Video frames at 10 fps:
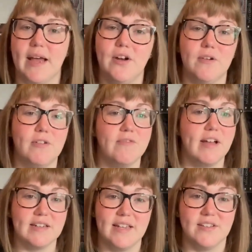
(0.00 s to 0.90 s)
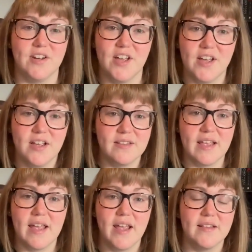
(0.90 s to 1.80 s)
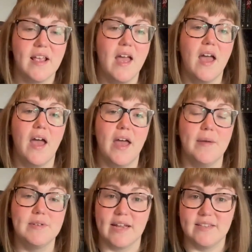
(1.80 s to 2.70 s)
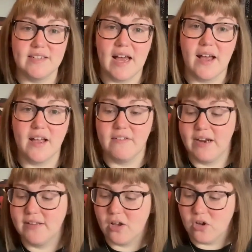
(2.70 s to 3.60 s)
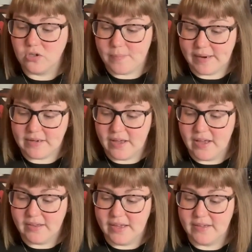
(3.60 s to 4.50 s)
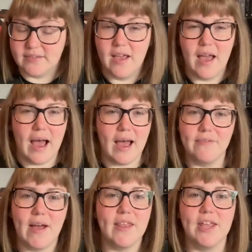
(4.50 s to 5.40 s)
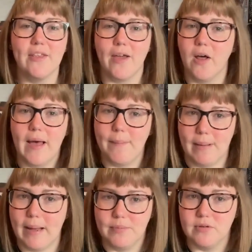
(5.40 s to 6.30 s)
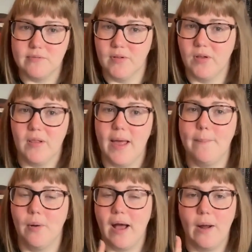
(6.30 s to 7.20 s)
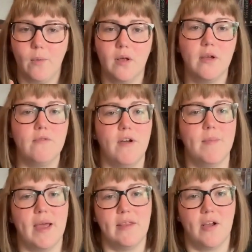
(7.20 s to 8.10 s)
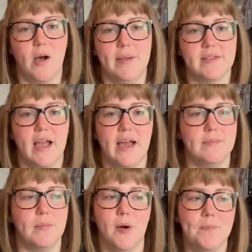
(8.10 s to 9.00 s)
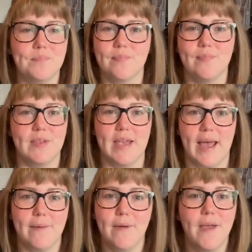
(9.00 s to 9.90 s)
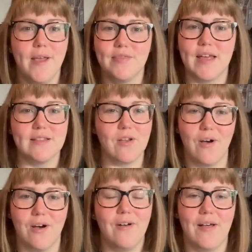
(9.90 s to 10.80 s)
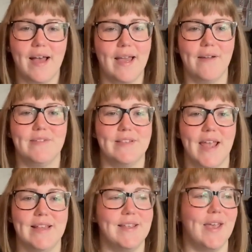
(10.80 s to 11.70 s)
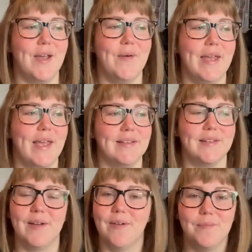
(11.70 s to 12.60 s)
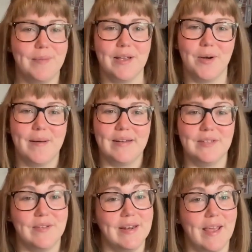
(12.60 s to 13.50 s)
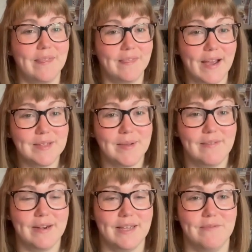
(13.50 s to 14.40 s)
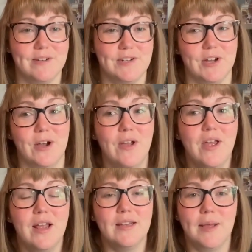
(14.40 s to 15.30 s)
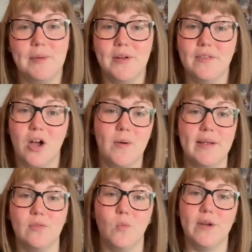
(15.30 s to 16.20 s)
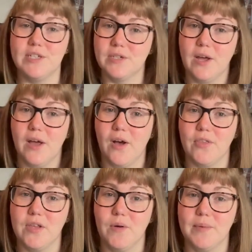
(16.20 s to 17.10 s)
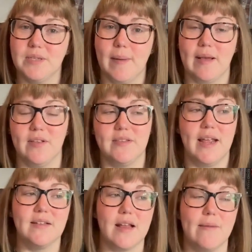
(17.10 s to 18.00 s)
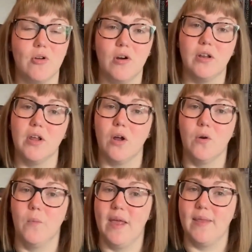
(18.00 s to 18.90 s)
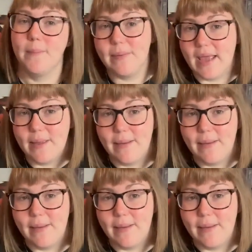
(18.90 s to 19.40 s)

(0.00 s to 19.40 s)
I know for a fact His and Hers is, Daisy Darker is, Good Bad Girl is. In fact, I think they all are, bar Beautiful Ugly. But I will confirm that in the comments, guys. But yeah, that's all I have to say to you is pick up Alice Feeney. That is my ranking video. Let me know in the comments which author you want me to backlist next. I'm currently on with B.A.